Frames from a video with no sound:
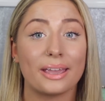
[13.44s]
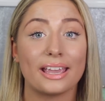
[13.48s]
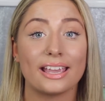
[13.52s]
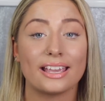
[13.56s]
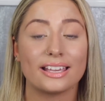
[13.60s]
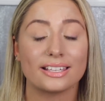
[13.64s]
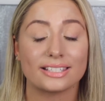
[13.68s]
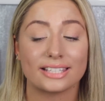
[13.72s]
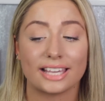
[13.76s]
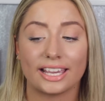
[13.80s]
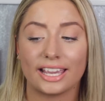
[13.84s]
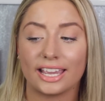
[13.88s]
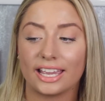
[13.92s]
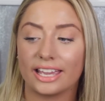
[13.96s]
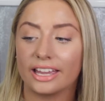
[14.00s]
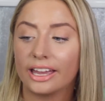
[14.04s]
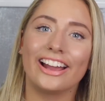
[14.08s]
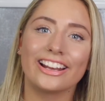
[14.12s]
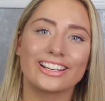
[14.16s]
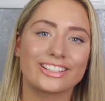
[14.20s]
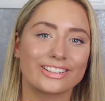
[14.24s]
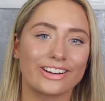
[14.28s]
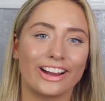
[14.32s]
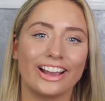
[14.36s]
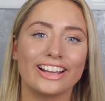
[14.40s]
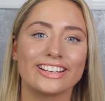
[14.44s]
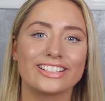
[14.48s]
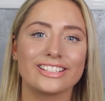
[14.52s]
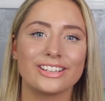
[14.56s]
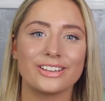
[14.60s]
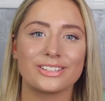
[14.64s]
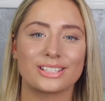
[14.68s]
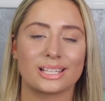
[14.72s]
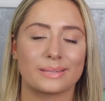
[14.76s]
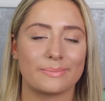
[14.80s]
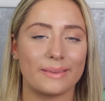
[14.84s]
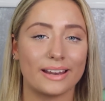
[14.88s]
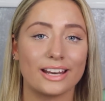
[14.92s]
easy. I tried to
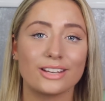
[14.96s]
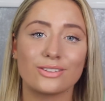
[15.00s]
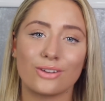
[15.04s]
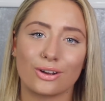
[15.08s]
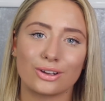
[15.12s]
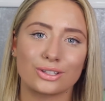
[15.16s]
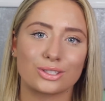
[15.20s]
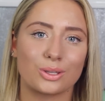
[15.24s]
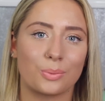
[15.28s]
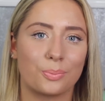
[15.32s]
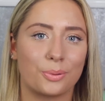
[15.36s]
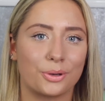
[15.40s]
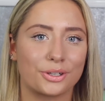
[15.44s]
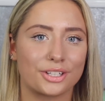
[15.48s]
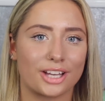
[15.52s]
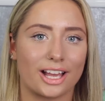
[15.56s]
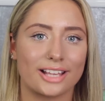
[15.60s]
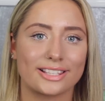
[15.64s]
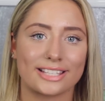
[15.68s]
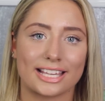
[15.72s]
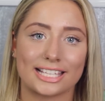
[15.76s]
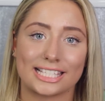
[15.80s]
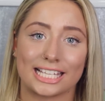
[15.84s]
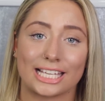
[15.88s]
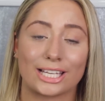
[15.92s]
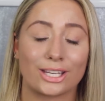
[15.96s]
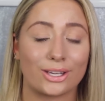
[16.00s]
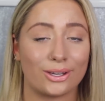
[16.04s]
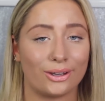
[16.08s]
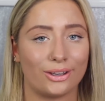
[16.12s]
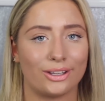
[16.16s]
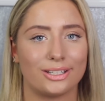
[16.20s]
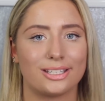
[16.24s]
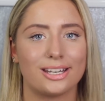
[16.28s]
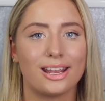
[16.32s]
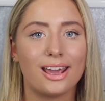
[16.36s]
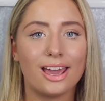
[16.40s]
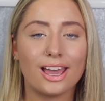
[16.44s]
use as many drugstore products as I
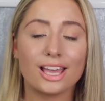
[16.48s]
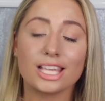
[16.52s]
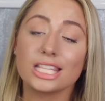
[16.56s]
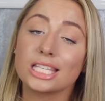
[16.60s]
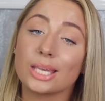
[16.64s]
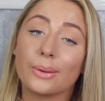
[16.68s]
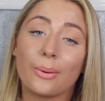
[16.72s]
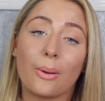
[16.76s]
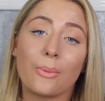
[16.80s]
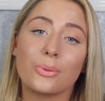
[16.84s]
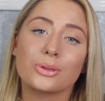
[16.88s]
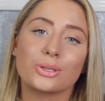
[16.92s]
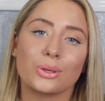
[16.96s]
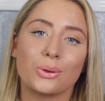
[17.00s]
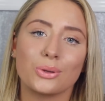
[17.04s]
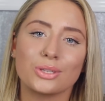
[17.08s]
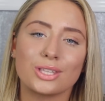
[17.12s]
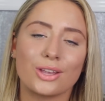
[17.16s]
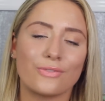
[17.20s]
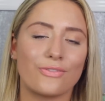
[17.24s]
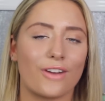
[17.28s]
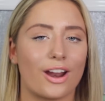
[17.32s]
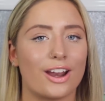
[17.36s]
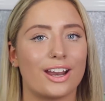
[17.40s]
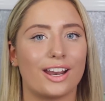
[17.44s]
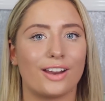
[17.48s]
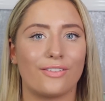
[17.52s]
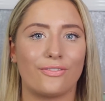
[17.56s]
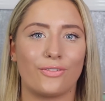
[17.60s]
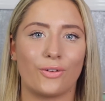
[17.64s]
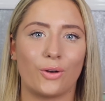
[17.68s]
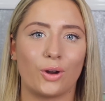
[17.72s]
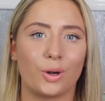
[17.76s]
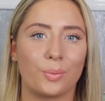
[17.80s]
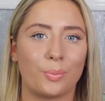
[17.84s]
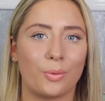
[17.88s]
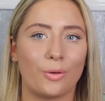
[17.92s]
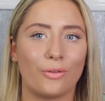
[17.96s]
could so it was also very
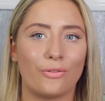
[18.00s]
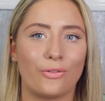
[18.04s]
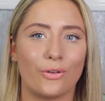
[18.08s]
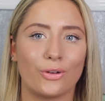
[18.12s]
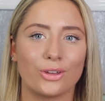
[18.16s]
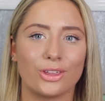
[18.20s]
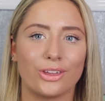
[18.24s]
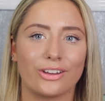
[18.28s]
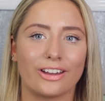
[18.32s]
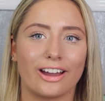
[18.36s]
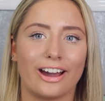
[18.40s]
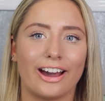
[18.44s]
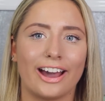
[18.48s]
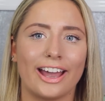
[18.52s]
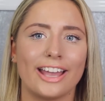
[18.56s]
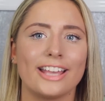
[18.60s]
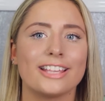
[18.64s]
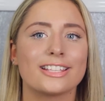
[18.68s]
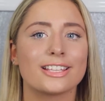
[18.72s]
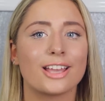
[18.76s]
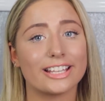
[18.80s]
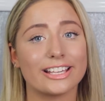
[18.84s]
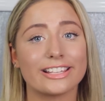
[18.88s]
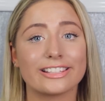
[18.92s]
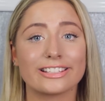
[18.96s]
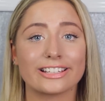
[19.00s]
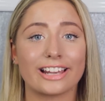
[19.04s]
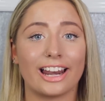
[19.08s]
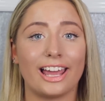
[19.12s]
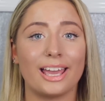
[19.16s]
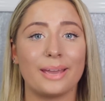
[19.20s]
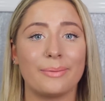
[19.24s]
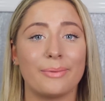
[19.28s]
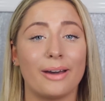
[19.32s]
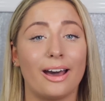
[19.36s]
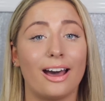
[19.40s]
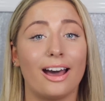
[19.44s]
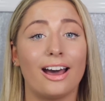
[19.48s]
affordable for you guys.
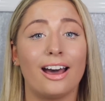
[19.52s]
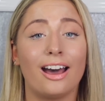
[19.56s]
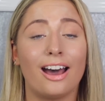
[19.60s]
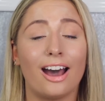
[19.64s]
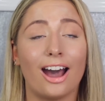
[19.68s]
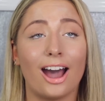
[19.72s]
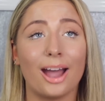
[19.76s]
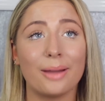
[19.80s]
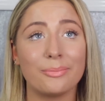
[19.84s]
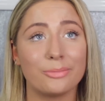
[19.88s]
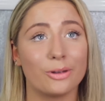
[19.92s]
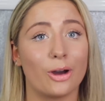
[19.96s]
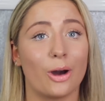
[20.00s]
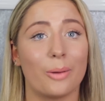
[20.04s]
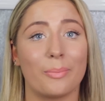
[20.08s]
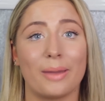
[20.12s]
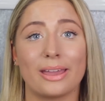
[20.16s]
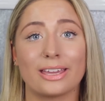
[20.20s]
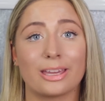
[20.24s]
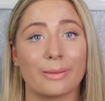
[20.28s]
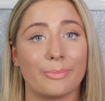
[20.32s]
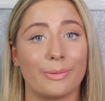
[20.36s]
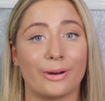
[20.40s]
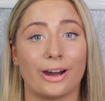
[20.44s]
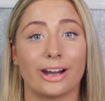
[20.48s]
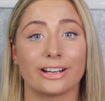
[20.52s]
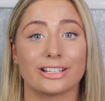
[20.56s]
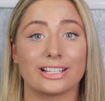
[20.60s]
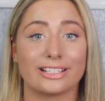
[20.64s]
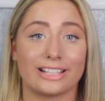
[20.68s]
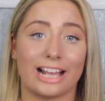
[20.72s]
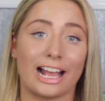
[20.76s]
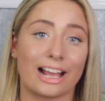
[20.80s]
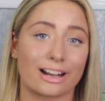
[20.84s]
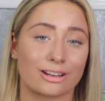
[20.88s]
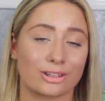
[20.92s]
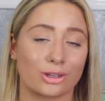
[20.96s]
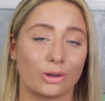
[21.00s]
Disclaimer, I'm not a makeup artist
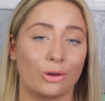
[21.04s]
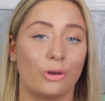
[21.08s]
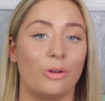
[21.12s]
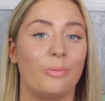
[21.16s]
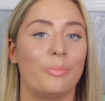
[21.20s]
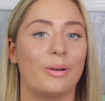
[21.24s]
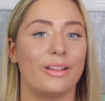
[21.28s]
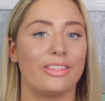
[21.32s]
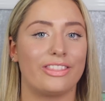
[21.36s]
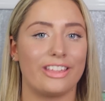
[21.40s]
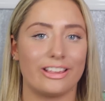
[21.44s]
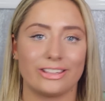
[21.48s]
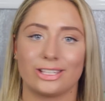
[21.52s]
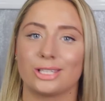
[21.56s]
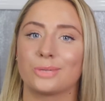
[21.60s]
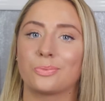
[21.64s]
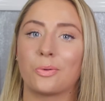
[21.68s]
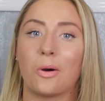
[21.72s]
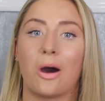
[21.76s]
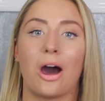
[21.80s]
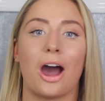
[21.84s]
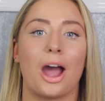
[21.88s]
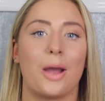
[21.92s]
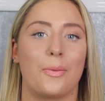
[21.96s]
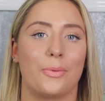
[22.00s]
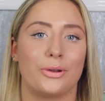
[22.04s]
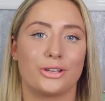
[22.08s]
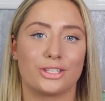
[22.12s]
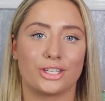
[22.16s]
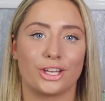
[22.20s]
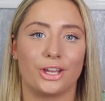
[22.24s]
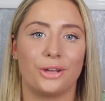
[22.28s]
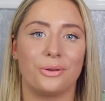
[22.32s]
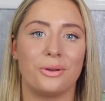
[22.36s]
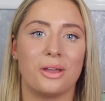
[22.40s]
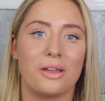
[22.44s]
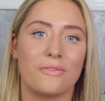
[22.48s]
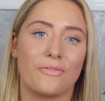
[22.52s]
at all, but this is what I would do
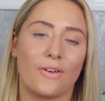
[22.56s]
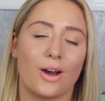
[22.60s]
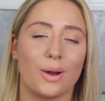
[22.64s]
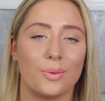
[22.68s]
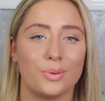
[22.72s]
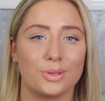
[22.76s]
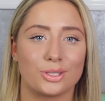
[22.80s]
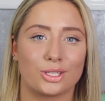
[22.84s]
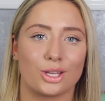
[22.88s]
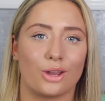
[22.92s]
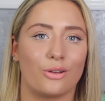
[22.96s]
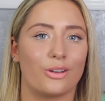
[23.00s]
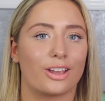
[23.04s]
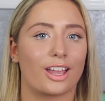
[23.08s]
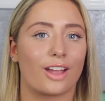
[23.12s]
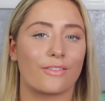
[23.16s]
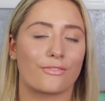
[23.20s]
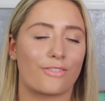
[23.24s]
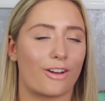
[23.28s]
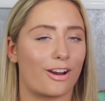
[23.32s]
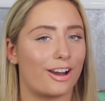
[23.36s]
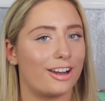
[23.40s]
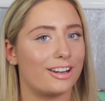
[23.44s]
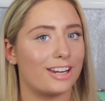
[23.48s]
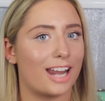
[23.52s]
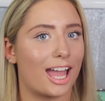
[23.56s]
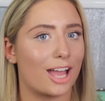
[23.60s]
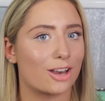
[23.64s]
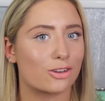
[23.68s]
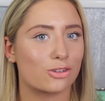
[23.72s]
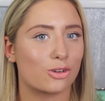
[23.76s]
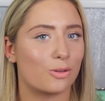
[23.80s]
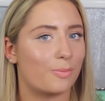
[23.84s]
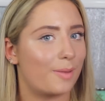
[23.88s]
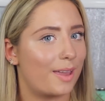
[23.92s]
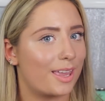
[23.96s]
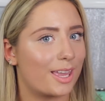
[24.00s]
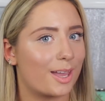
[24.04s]
if I was doing a very
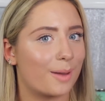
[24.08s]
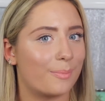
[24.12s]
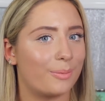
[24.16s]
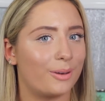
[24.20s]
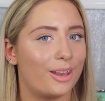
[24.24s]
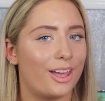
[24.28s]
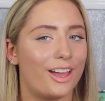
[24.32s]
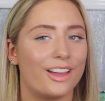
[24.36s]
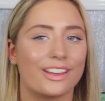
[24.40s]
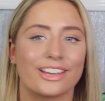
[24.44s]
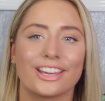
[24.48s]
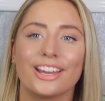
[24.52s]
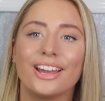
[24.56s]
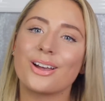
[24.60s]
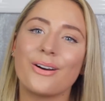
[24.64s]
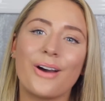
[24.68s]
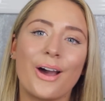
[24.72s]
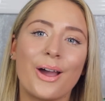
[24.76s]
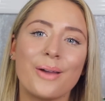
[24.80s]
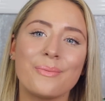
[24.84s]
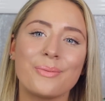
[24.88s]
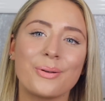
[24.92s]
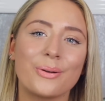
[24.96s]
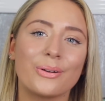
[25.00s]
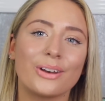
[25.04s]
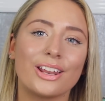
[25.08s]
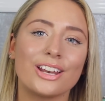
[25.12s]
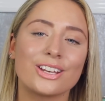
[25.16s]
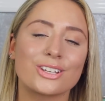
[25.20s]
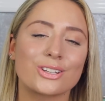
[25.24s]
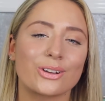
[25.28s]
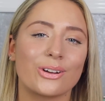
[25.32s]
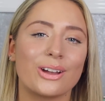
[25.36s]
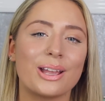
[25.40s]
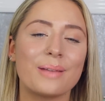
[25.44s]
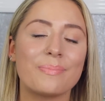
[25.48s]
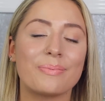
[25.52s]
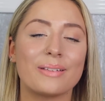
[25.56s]
natural makeup look. So I hope you all
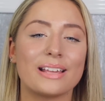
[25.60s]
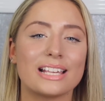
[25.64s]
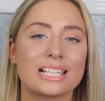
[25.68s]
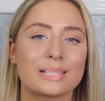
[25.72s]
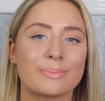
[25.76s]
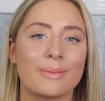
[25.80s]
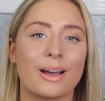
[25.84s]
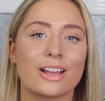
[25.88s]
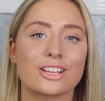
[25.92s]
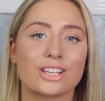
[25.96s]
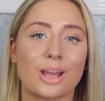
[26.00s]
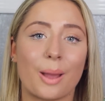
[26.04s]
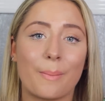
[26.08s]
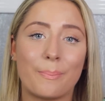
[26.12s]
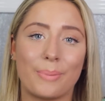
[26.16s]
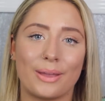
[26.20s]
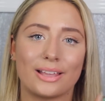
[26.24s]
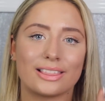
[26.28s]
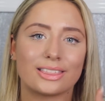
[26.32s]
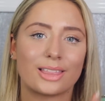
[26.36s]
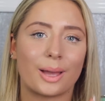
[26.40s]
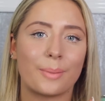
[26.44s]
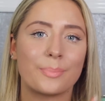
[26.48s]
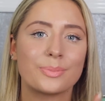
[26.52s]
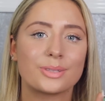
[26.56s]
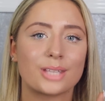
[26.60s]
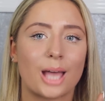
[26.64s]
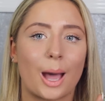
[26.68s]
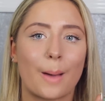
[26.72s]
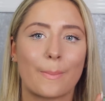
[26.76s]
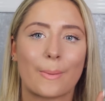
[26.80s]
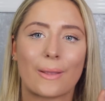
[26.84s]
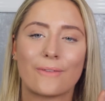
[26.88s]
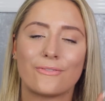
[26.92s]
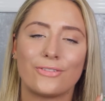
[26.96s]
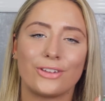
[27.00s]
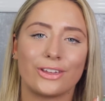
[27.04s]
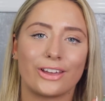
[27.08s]
enjoy. Please smash a big thumbs
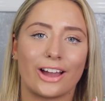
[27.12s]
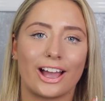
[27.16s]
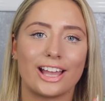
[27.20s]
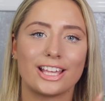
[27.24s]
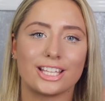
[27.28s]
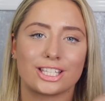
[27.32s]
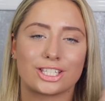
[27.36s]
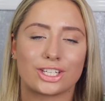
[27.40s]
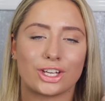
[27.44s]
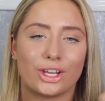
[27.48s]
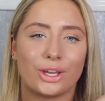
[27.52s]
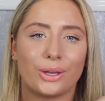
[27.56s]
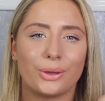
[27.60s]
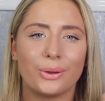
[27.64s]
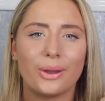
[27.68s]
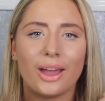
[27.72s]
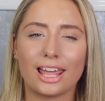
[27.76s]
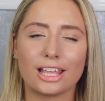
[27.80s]
up if you guys do.